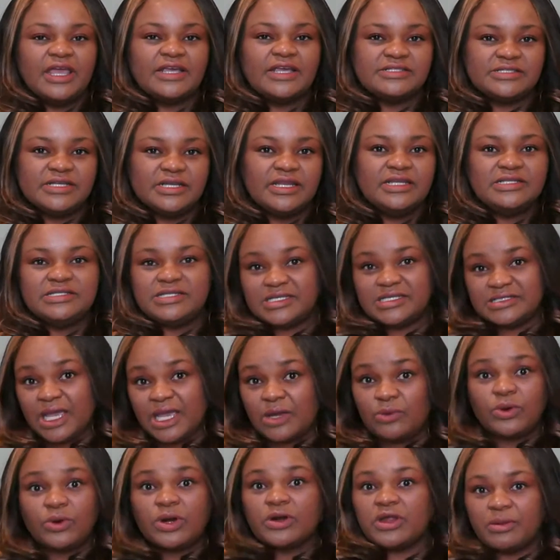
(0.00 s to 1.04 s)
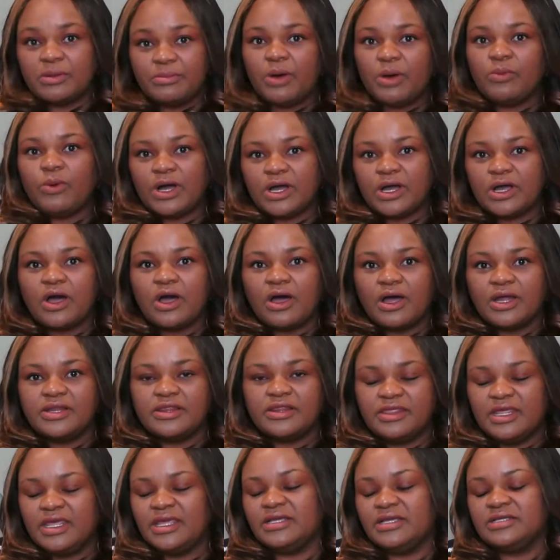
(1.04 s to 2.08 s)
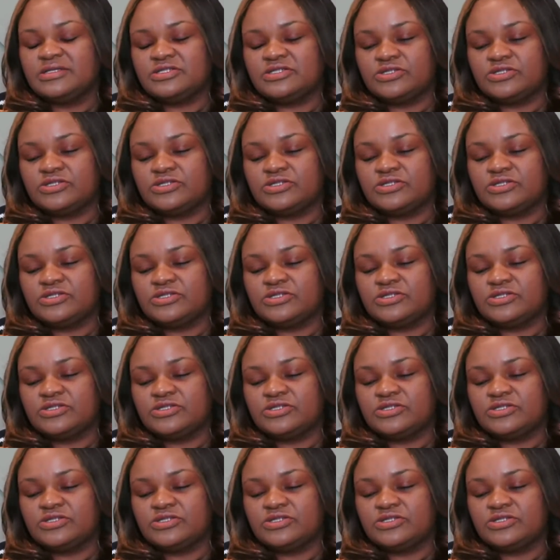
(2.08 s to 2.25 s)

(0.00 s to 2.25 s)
Excellence is I worry about what God thinks.